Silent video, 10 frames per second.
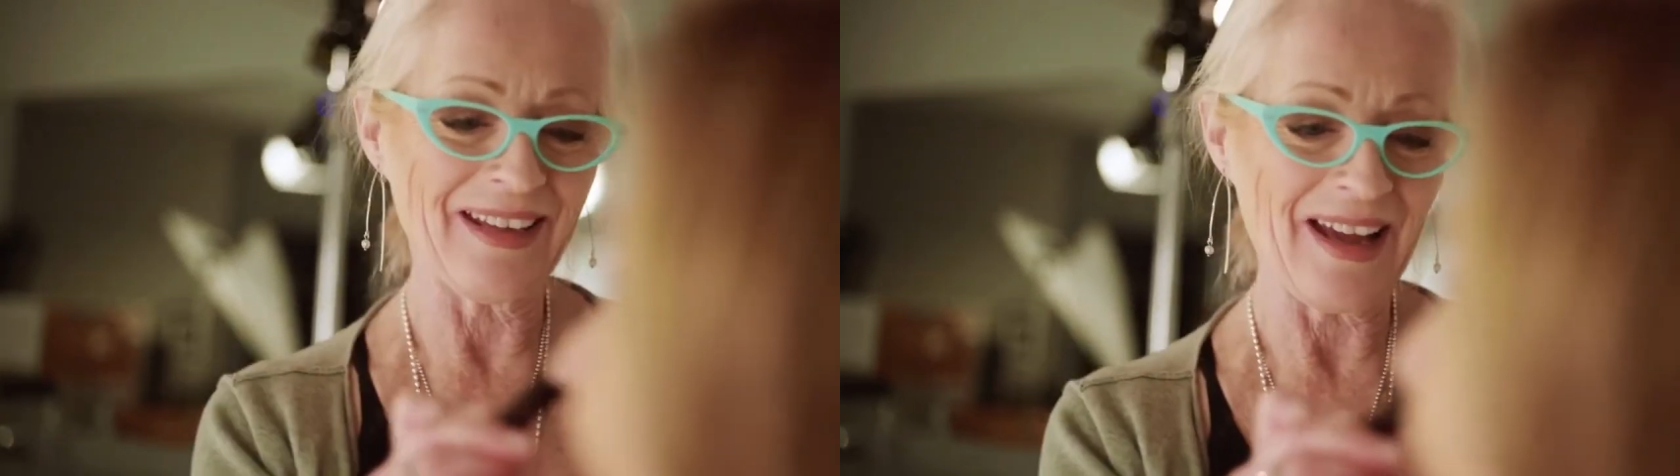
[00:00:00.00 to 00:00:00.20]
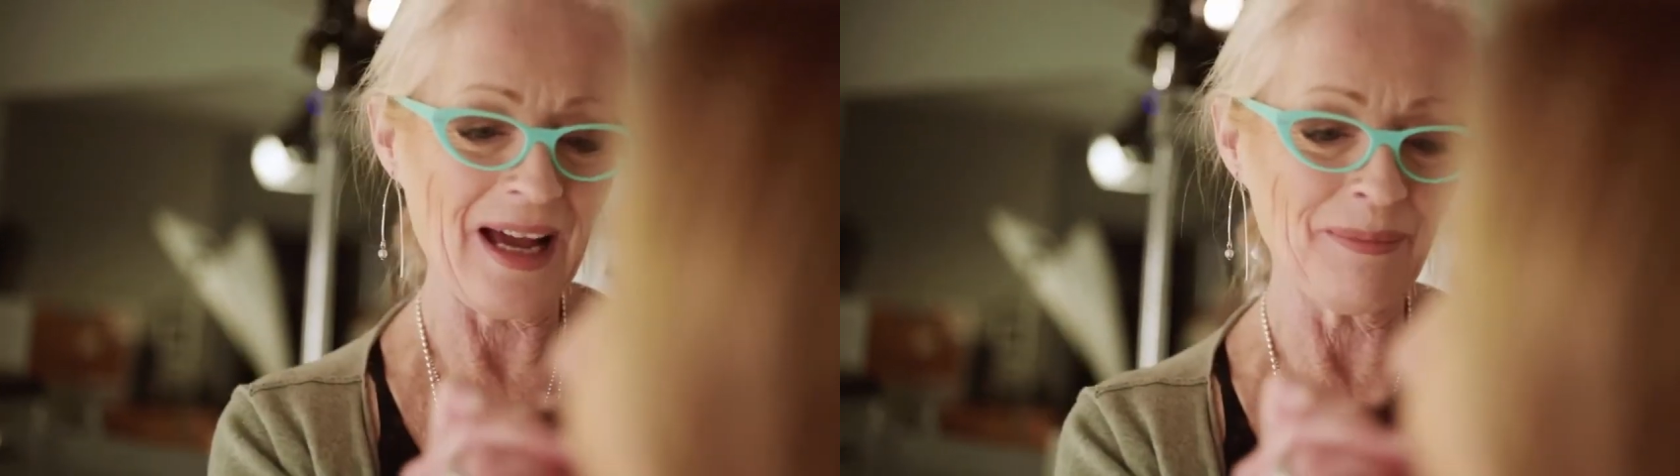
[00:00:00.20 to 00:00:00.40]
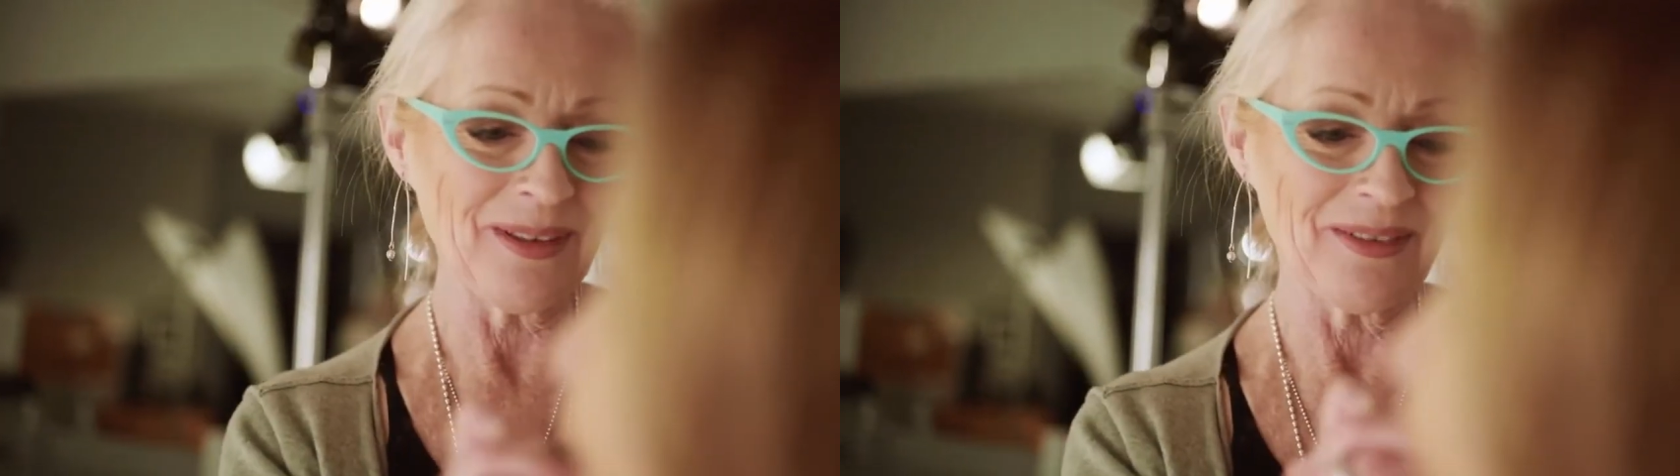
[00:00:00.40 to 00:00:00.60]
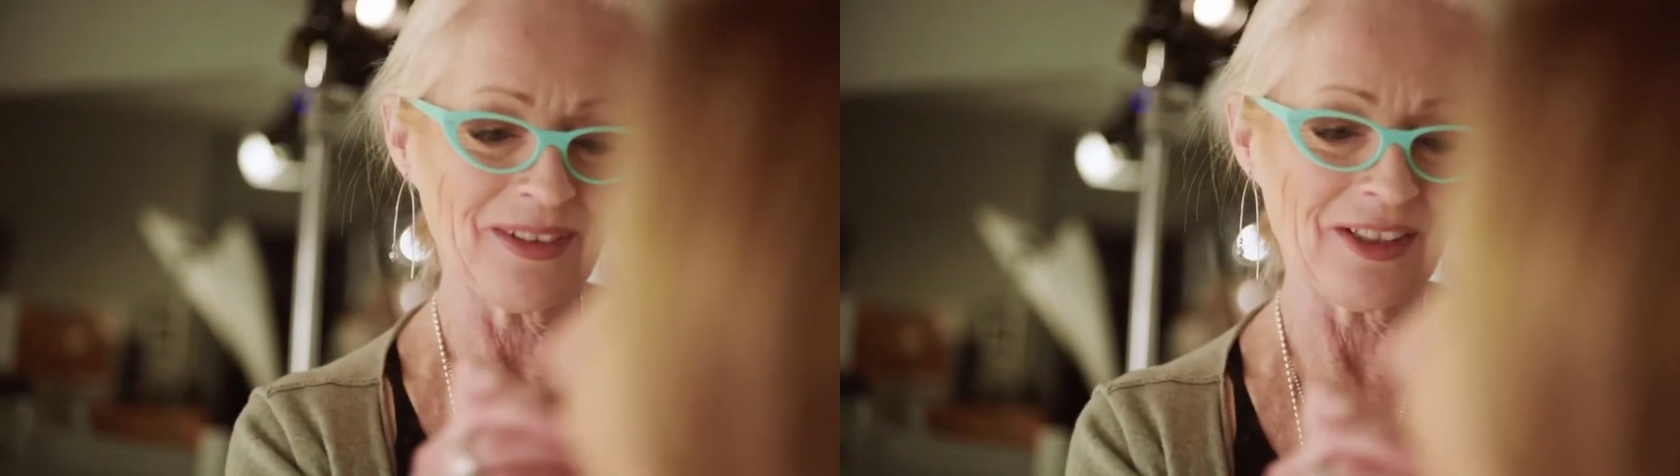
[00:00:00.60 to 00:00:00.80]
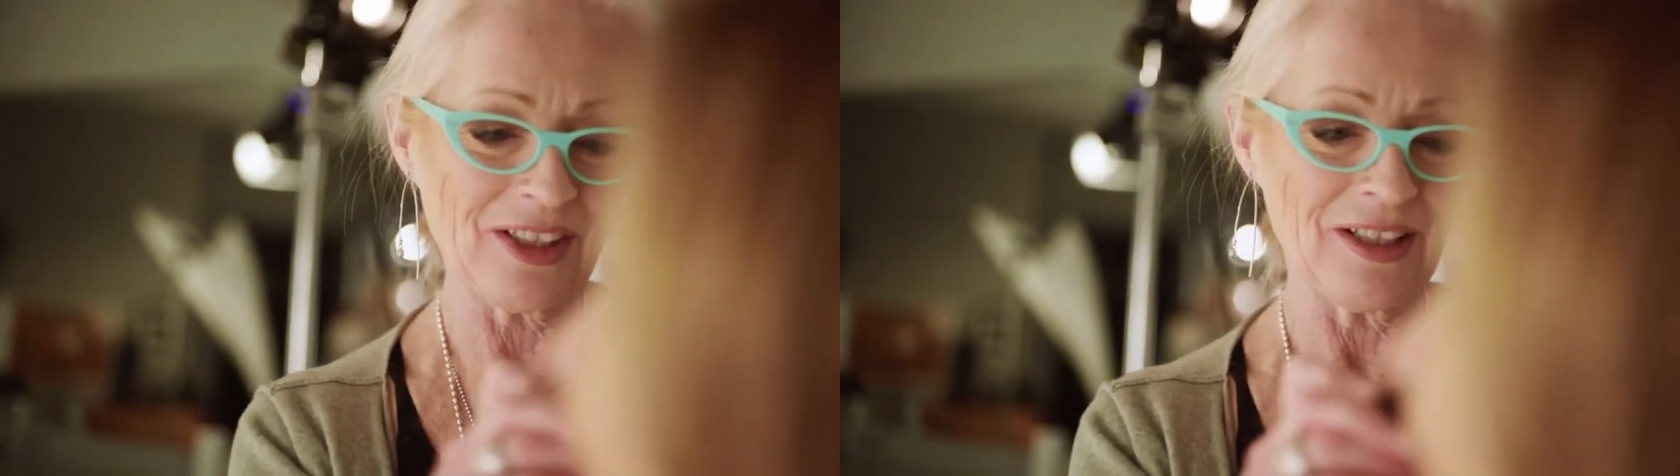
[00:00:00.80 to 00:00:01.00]
the apple of
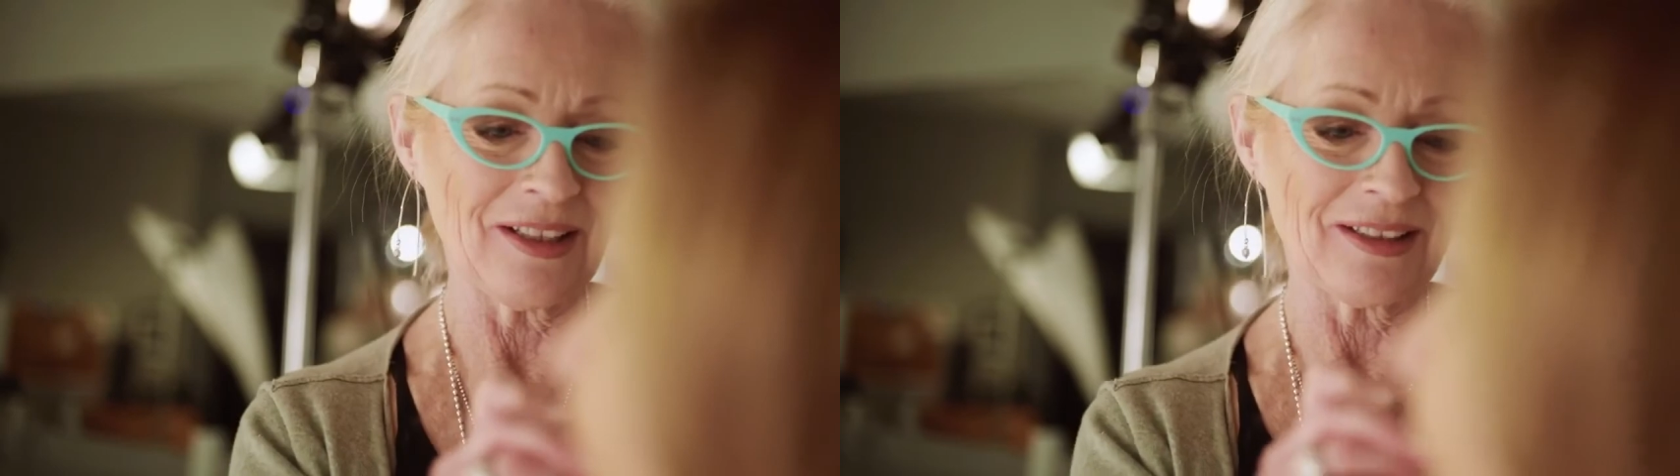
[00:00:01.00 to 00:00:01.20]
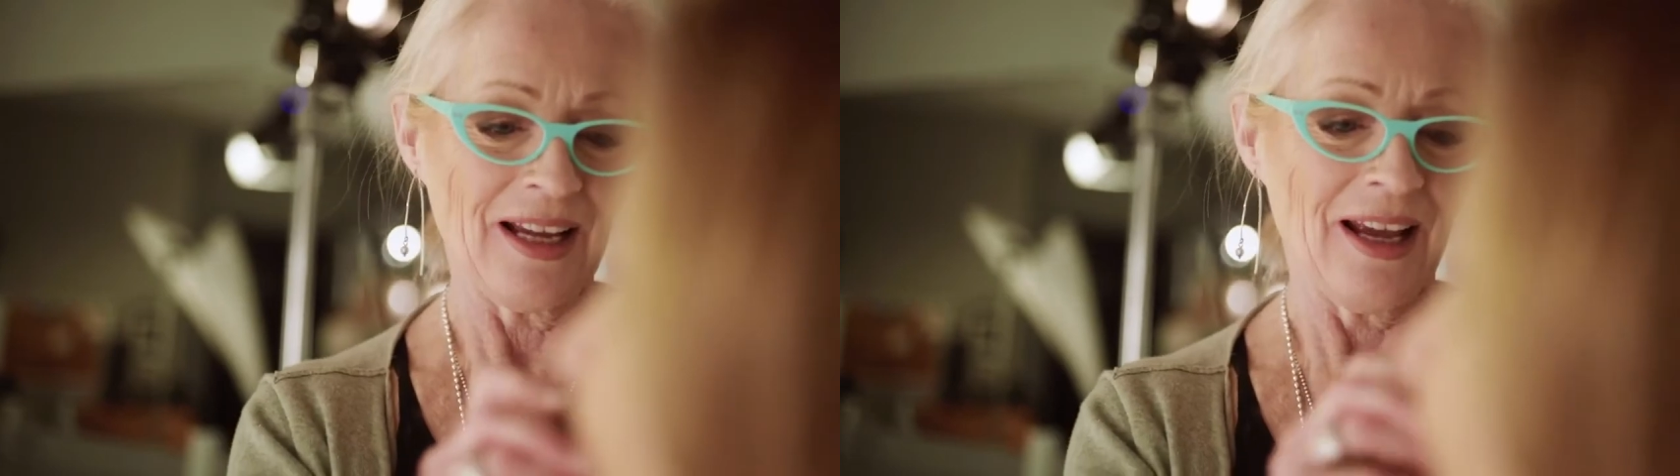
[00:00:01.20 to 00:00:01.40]
the cheeks,